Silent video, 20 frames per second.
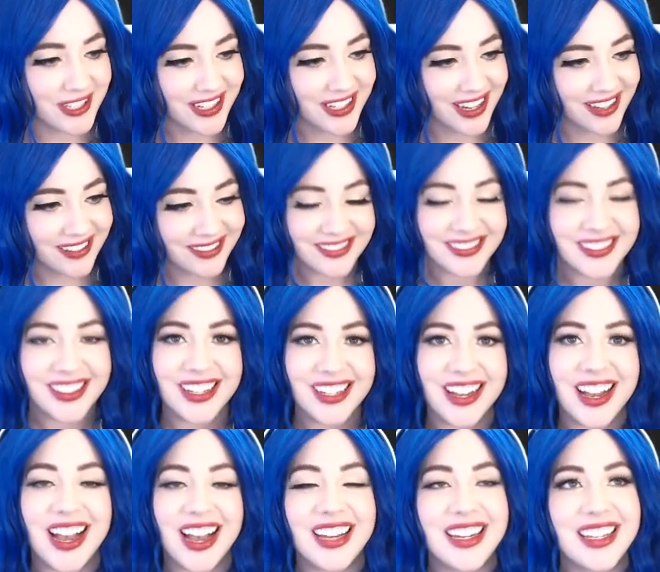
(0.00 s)
down.
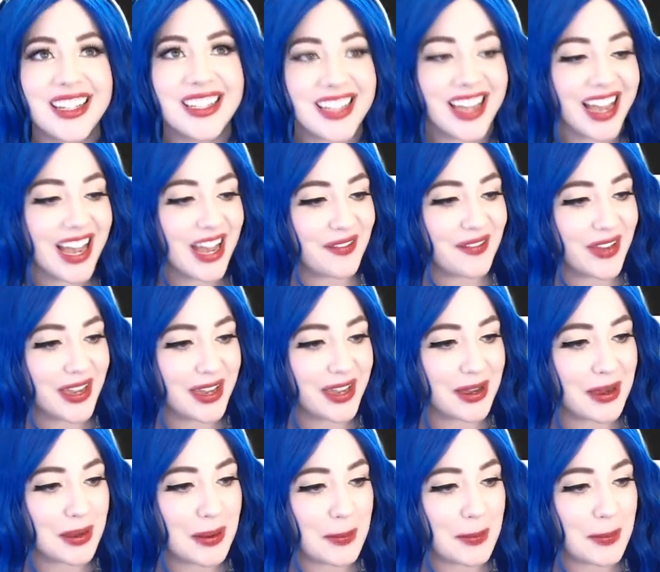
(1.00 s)
I need to have a,